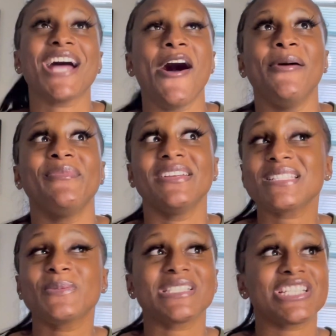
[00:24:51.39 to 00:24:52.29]
Um
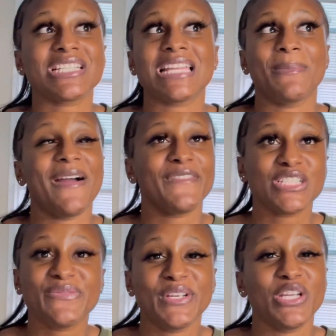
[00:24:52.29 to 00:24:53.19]
this was just like my
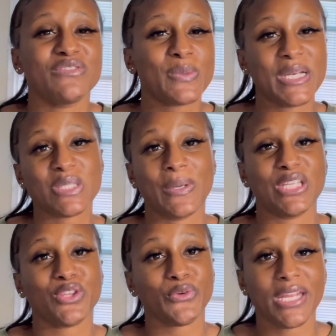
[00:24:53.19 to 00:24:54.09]
first video of twenty
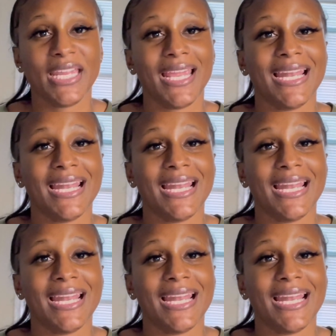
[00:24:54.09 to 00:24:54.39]
twenty-three,